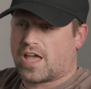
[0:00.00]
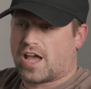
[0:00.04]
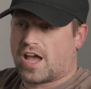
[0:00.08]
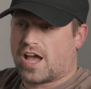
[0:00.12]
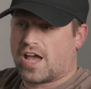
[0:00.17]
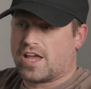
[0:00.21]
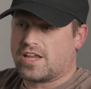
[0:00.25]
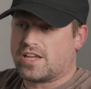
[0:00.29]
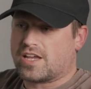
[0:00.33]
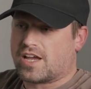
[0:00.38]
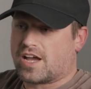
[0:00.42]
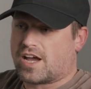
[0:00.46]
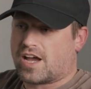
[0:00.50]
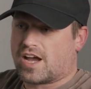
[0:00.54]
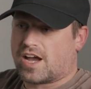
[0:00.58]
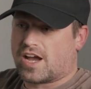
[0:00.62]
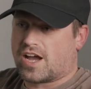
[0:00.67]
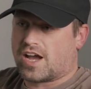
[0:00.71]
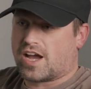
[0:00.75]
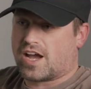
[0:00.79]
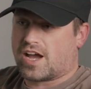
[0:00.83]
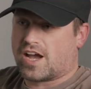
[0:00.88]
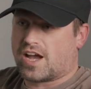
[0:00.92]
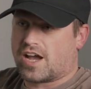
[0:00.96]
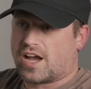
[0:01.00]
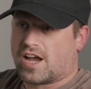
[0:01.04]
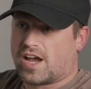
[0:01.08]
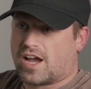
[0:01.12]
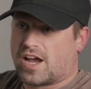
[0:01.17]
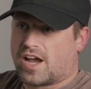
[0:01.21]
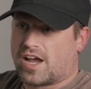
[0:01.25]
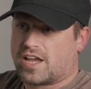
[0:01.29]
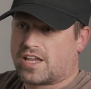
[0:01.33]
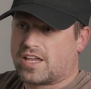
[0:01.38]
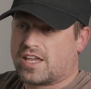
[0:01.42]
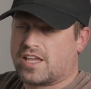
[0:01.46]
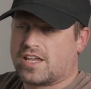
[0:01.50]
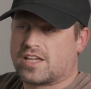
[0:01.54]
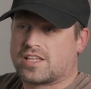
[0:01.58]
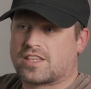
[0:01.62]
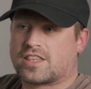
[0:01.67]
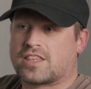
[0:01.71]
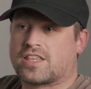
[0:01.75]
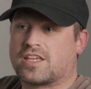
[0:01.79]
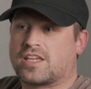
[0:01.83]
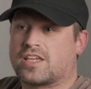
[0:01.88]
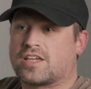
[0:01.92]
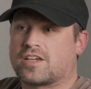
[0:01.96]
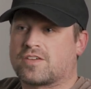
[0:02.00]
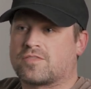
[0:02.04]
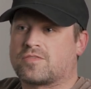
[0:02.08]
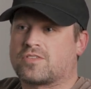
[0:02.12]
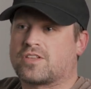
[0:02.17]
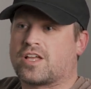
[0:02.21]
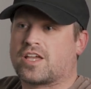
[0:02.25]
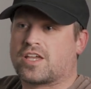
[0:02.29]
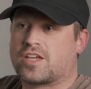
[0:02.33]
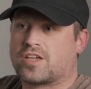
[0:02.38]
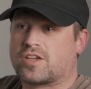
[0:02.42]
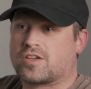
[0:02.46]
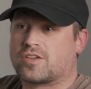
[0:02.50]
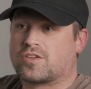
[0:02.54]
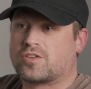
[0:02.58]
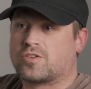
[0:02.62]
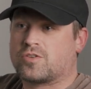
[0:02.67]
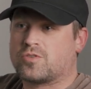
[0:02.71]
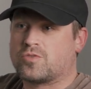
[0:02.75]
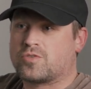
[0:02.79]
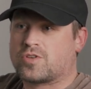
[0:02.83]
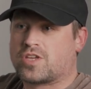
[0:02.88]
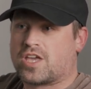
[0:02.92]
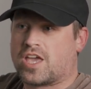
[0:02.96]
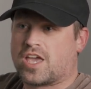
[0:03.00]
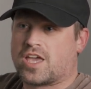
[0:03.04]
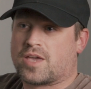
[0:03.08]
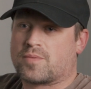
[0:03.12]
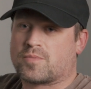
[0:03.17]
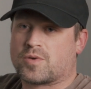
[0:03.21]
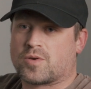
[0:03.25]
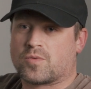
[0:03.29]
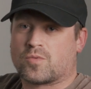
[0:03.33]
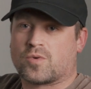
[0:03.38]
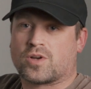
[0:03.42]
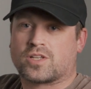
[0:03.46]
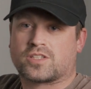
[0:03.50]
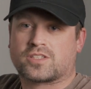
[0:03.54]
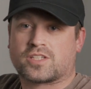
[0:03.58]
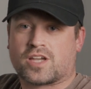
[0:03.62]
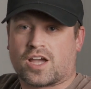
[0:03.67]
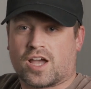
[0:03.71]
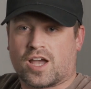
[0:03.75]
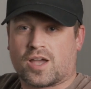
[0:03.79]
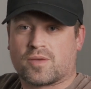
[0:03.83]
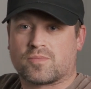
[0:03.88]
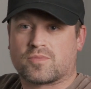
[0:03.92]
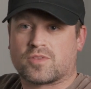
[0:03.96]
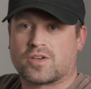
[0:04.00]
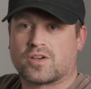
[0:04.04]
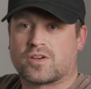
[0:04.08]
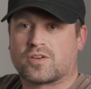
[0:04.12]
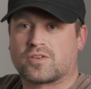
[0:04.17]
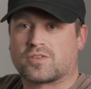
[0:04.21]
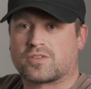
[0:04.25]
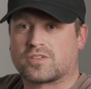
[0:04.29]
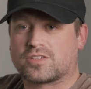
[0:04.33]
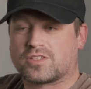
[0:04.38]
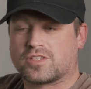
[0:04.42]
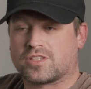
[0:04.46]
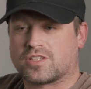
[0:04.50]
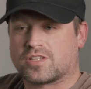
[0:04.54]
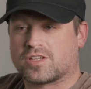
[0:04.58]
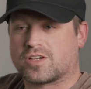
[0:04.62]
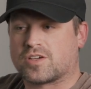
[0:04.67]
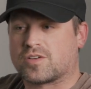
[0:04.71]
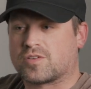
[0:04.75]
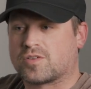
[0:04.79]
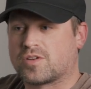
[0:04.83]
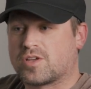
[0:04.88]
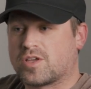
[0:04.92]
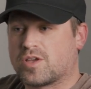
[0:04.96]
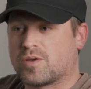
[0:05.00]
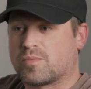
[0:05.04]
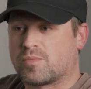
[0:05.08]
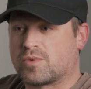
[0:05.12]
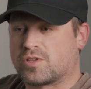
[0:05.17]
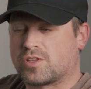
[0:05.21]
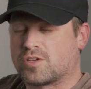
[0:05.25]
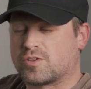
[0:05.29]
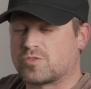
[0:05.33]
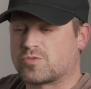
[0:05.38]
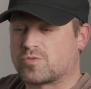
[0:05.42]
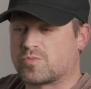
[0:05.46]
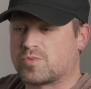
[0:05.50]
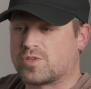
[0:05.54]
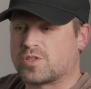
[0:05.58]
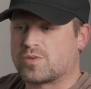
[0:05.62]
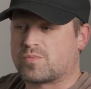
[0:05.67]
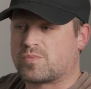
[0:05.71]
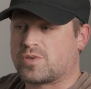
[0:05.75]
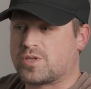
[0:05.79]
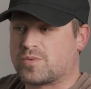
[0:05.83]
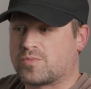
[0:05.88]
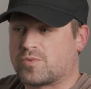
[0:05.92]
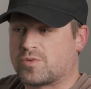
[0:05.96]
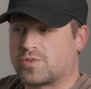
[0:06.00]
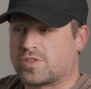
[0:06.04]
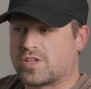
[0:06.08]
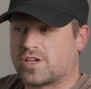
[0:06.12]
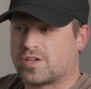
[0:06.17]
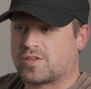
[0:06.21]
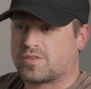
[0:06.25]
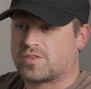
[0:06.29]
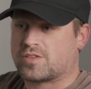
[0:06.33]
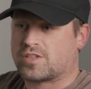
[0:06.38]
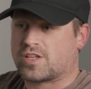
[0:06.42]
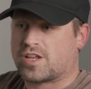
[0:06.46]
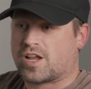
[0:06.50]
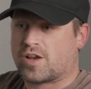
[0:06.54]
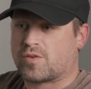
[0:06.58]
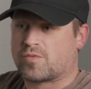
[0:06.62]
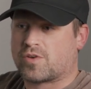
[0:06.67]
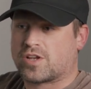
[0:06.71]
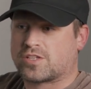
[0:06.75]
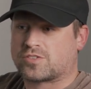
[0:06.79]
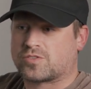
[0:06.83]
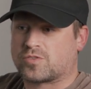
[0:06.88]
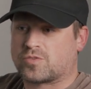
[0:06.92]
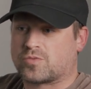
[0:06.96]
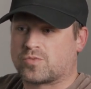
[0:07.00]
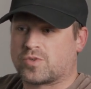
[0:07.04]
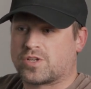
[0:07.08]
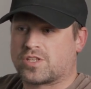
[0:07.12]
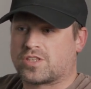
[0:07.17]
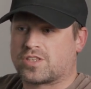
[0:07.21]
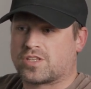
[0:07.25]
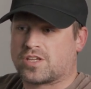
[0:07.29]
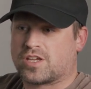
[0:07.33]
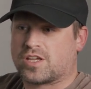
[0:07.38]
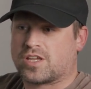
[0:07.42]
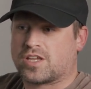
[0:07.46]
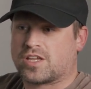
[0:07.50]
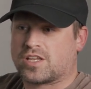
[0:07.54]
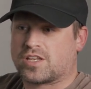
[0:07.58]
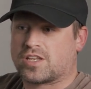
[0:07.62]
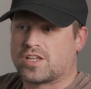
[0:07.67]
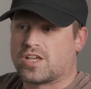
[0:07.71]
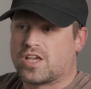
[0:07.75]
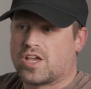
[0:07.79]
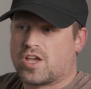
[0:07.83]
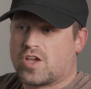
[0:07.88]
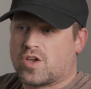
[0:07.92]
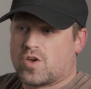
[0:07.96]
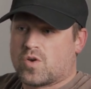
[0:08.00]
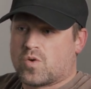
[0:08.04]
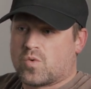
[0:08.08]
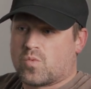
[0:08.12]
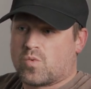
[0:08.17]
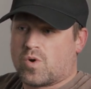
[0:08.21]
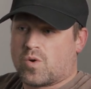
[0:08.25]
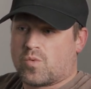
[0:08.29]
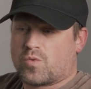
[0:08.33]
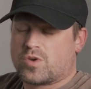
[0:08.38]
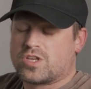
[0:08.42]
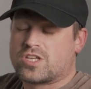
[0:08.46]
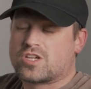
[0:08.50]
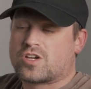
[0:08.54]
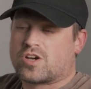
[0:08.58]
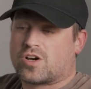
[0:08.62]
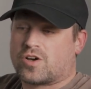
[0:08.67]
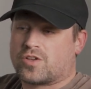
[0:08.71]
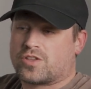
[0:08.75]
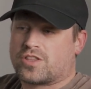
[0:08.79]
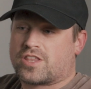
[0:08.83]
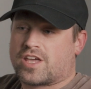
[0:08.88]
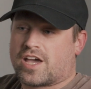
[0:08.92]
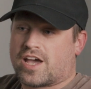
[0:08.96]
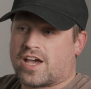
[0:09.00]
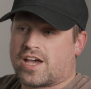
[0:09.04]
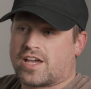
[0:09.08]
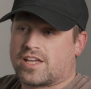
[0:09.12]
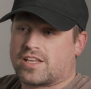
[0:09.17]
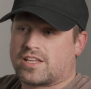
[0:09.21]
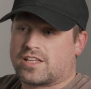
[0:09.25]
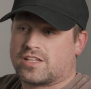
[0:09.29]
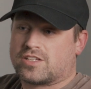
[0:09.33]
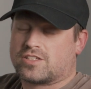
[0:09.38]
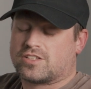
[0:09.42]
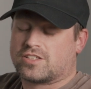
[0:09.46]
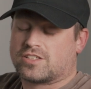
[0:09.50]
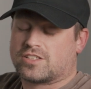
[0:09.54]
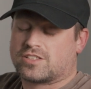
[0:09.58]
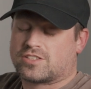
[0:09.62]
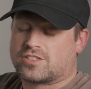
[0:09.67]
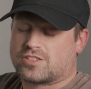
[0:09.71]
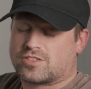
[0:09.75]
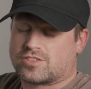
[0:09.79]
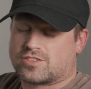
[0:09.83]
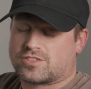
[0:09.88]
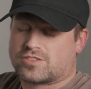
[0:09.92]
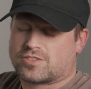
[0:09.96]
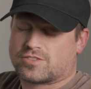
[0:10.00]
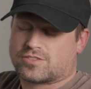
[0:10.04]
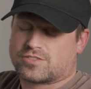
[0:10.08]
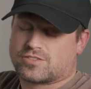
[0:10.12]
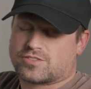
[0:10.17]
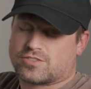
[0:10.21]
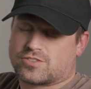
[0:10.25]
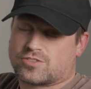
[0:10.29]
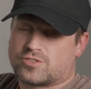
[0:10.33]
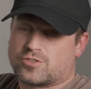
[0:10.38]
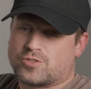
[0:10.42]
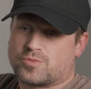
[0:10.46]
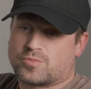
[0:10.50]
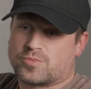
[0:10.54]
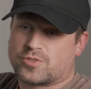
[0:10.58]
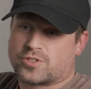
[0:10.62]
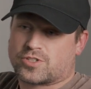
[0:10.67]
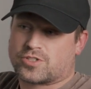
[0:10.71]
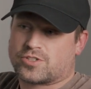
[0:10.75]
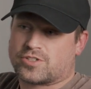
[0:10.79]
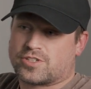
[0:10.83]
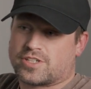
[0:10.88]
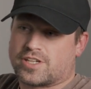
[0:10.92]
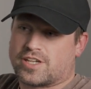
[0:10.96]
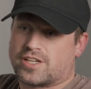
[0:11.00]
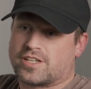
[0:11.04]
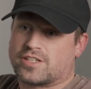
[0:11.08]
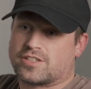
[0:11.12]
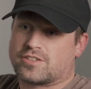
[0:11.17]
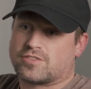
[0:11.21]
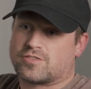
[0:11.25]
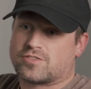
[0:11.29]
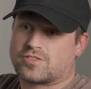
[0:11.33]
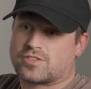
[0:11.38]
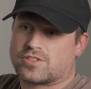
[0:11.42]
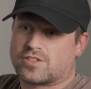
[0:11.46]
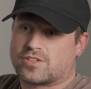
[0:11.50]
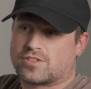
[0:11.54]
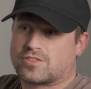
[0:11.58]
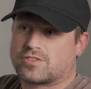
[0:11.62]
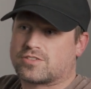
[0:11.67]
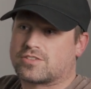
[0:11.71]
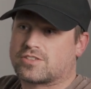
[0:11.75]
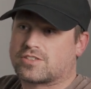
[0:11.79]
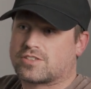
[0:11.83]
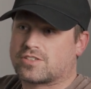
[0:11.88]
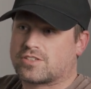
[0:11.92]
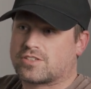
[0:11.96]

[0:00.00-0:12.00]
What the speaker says: I can't think of like who came at what time though, but those would be the people that I wrestled with. And what we called that, and this is super creative, so,